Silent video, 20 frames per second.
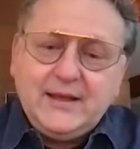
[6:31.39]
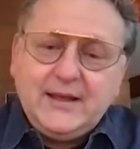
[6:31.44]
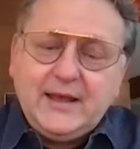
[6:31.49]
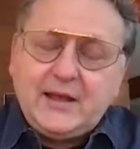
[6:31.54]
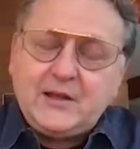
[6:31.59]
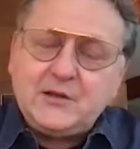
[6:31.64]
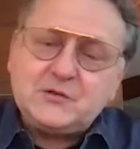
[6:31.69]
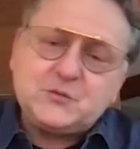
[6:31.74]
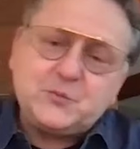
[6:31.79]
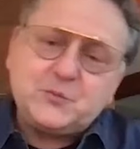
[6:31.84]

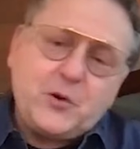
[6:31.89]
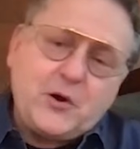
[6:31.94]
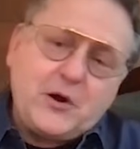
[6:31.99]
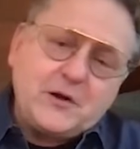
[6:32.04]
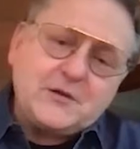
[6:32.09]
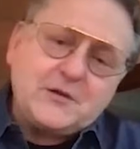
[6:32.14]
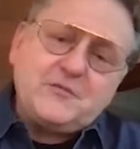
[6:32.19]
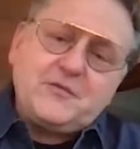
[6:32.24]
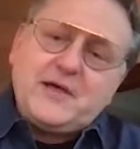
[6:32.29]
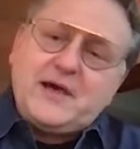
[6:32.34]
And as
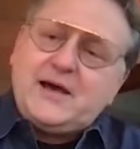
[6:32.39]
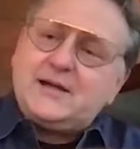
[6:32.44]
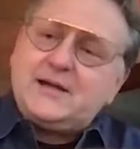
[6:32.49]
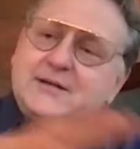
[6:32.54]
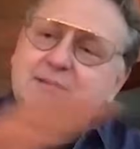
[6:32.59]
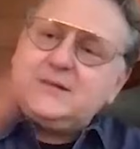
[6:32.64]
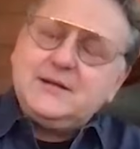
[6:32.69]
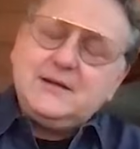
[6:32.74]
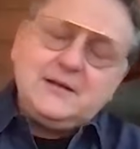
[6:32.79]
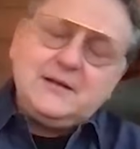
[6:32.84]
part of that,
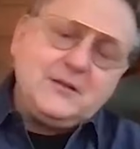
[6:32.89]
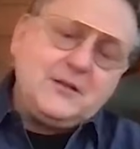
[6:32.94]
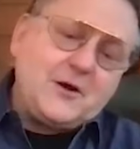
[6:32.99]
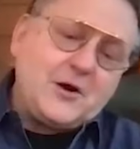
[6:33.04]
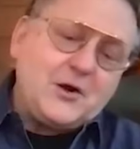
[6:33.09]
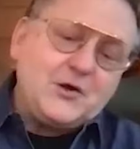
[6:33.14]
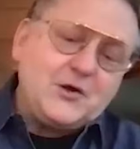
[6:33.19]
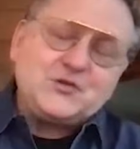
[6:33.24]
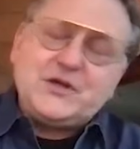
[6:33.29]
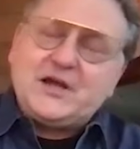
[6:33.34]
large